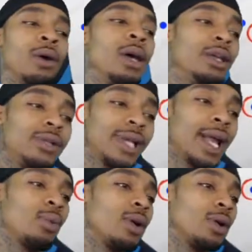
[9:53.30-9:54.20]
you
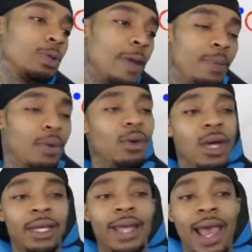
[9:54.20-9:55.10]
sound like one of those
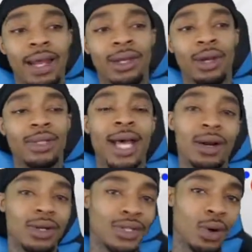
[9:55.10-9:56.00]
people that,
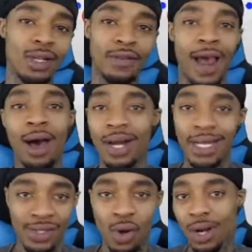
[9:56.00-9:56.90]
tell their stories of how it
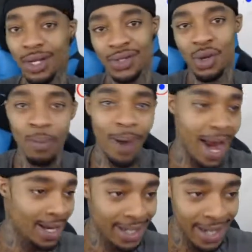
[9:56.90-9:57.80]
is going to school
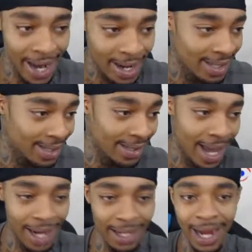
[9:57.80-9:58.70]
back in the day and this and
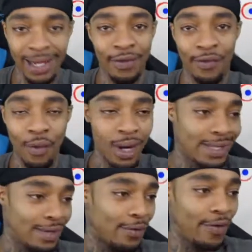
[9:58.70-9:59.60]
that in like the
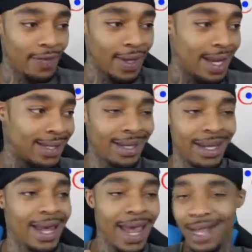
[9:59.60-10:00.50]
40s and 50s
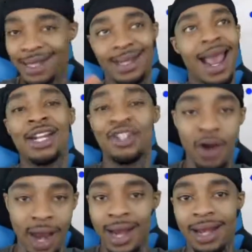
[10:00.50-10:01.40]
and
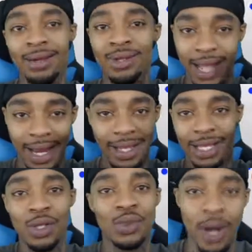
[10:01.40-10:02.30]
exaggerated, and it was like
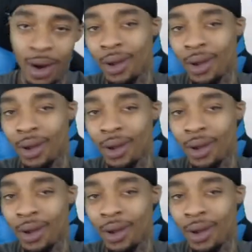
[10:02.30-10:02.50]
huge weather, all